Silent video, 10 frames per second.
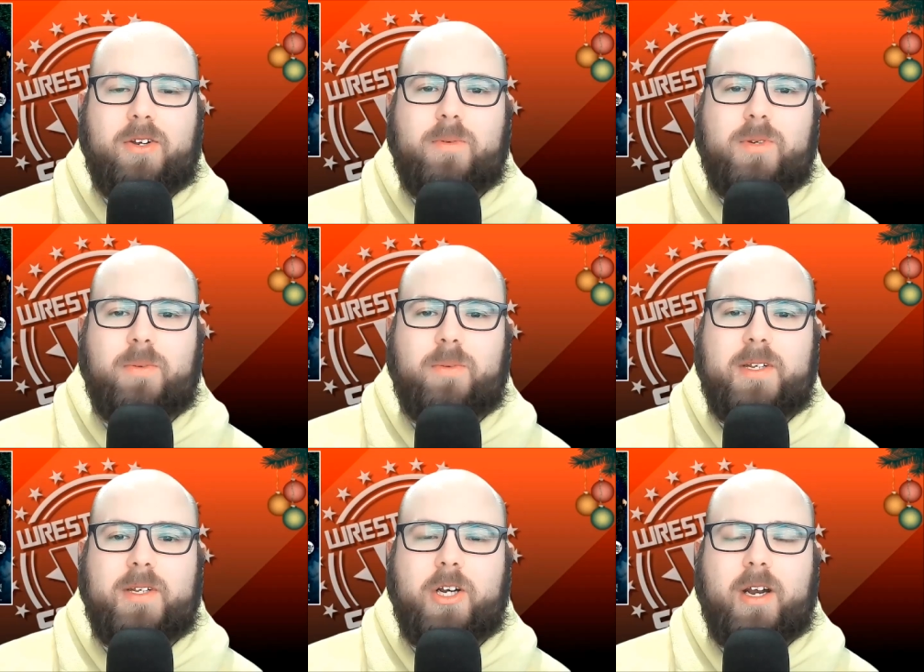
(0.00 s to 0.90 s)
a tombstone
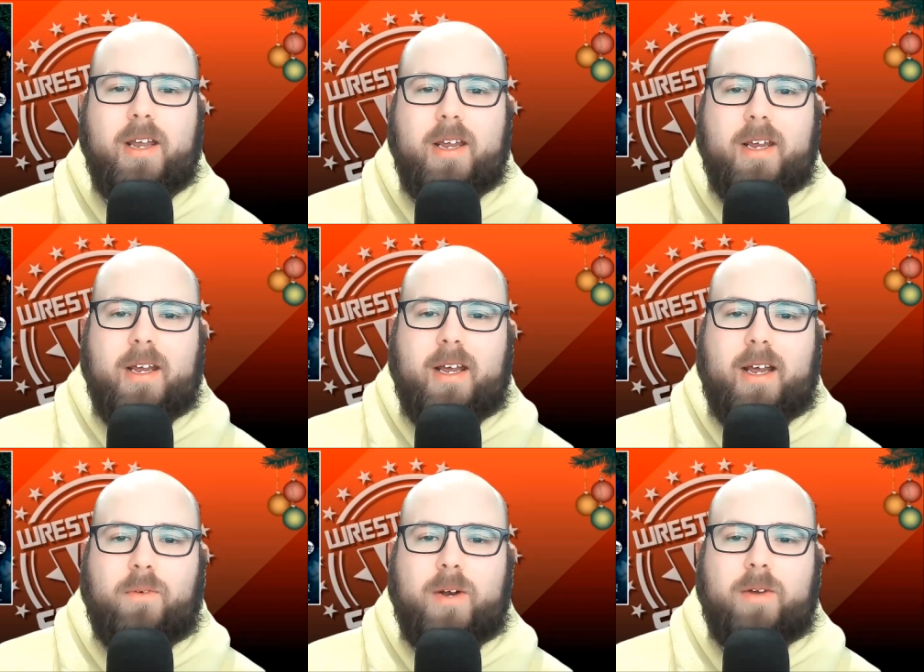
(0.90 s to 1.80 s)
position
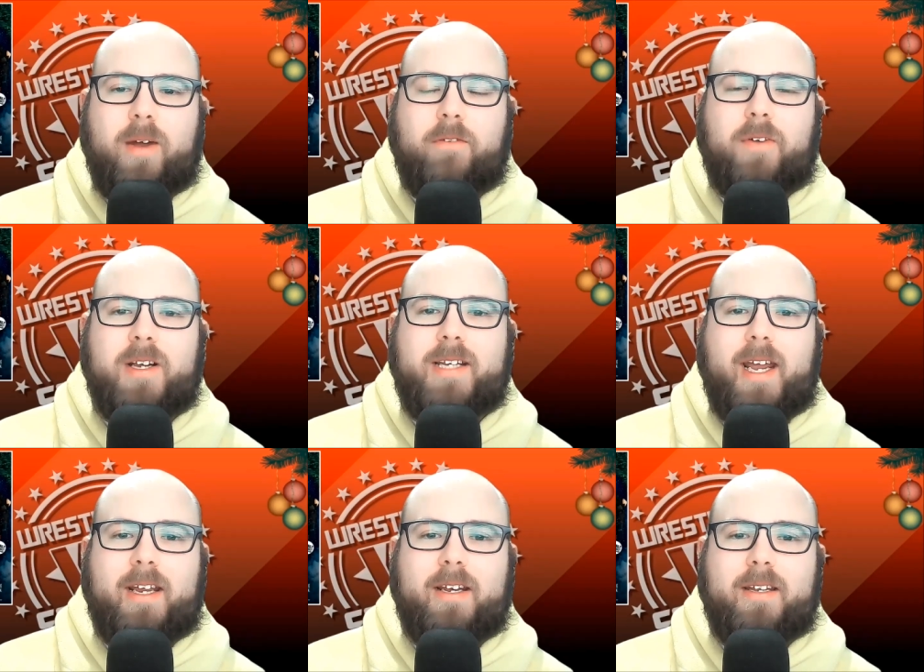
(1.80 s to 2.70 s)
uh, when he went for a
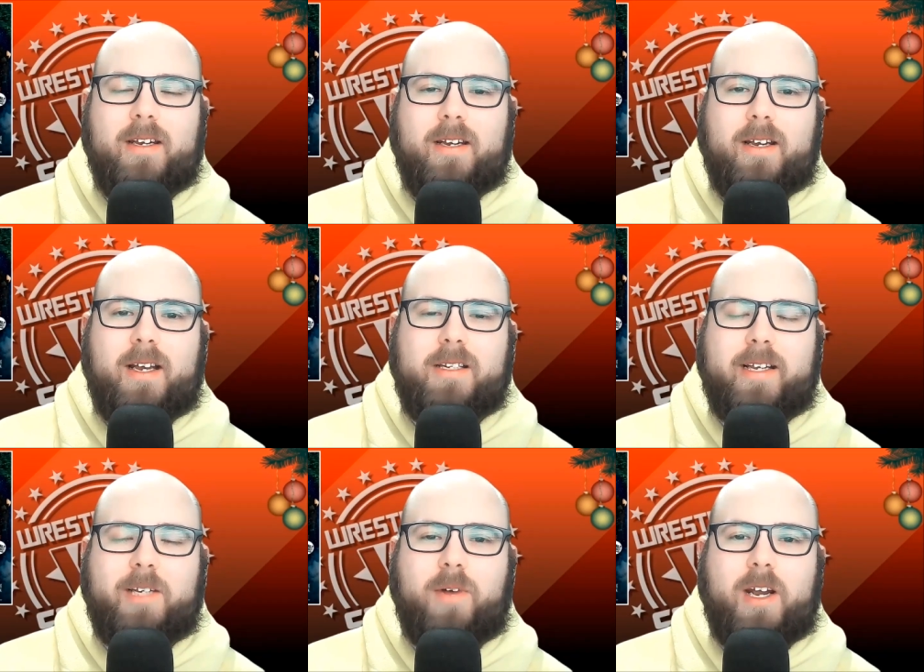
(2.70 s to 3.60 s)
second a
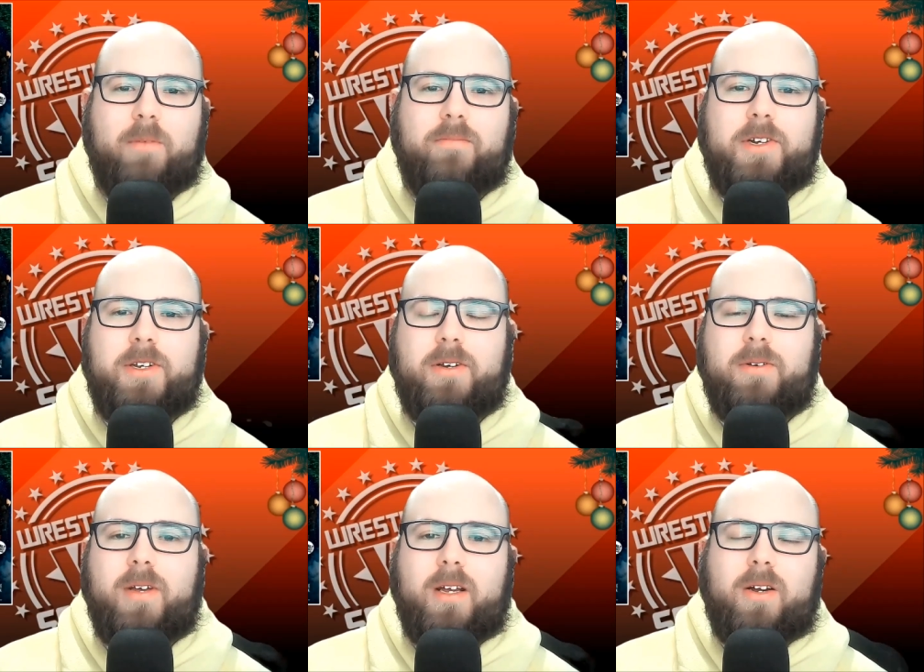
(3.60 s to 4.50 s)
slice bread number
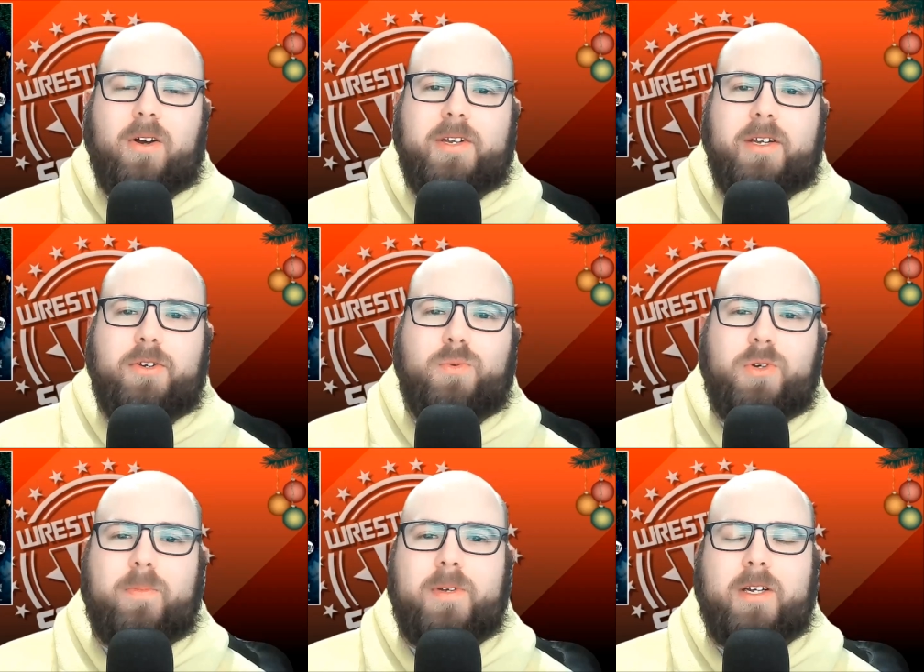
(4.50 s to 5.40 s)
two, caught into a
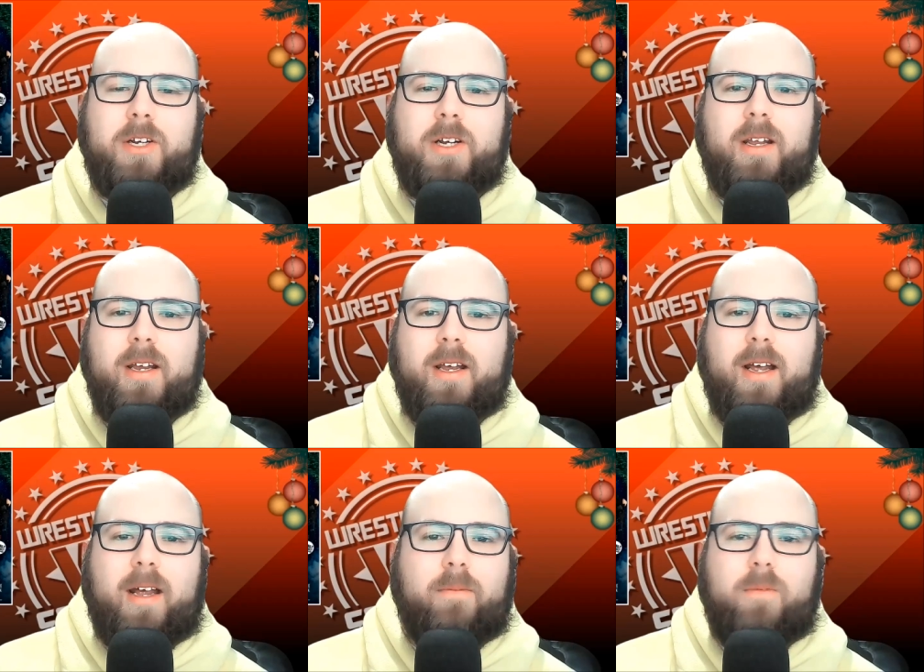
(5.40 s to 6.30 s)
tombstone position,
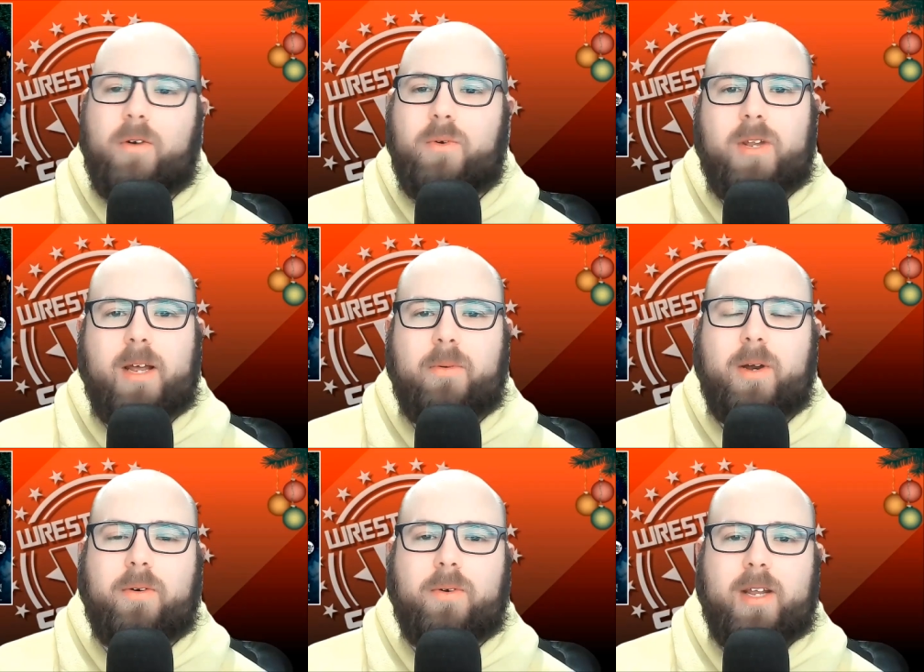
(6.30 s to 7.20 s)
um, a roll up,
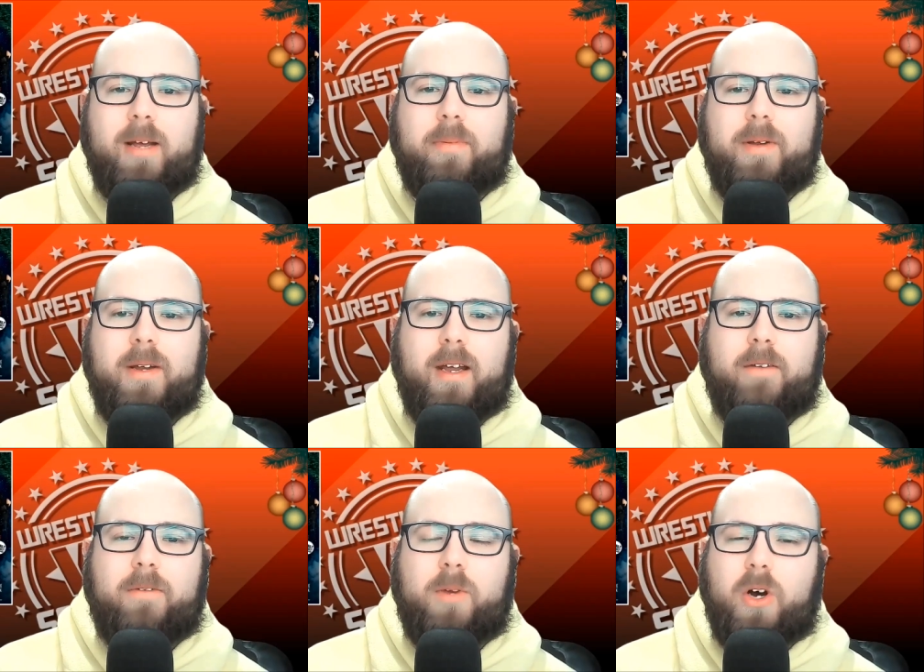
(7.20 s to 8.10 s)
quick roll up
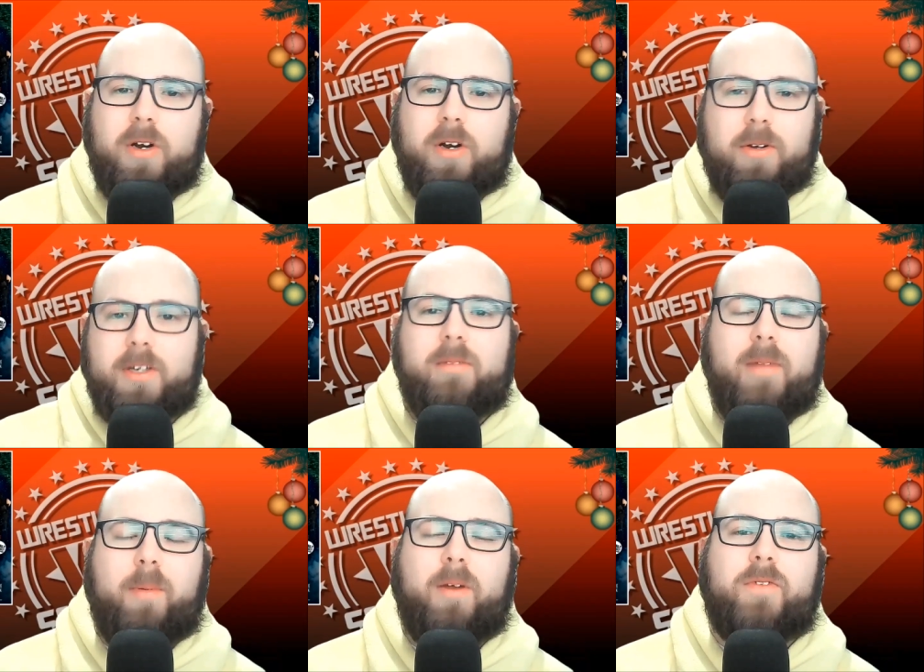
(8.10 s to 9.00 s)
uh, from Connor looked to
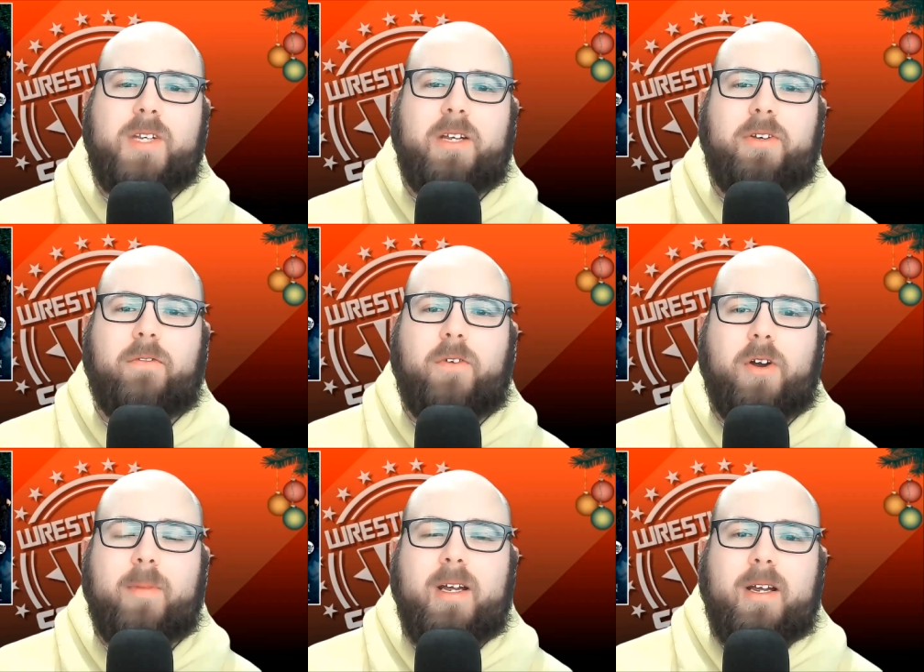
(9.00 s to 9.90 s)
maybe have sealed it for
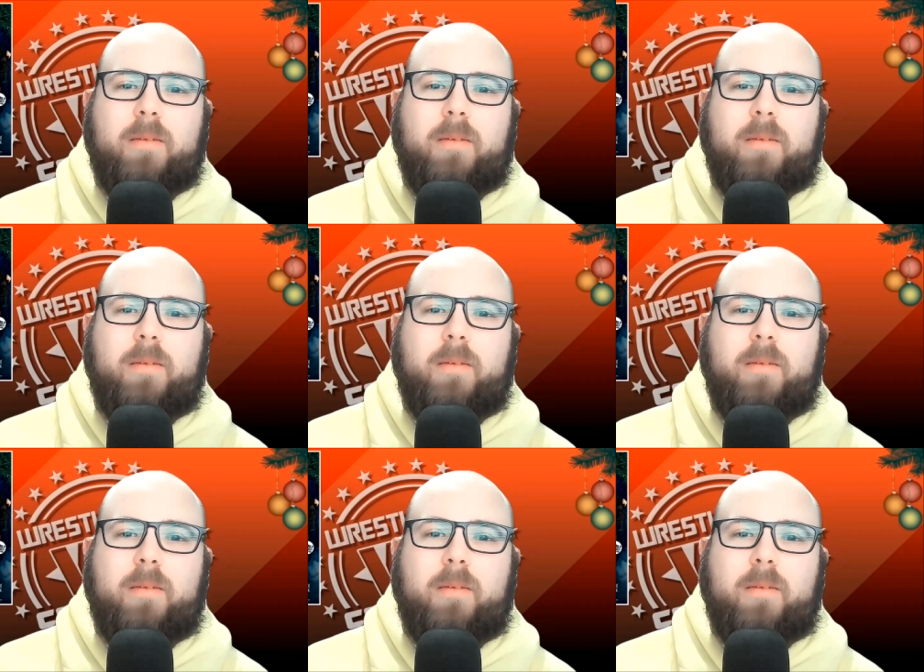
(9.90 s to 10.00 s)
him,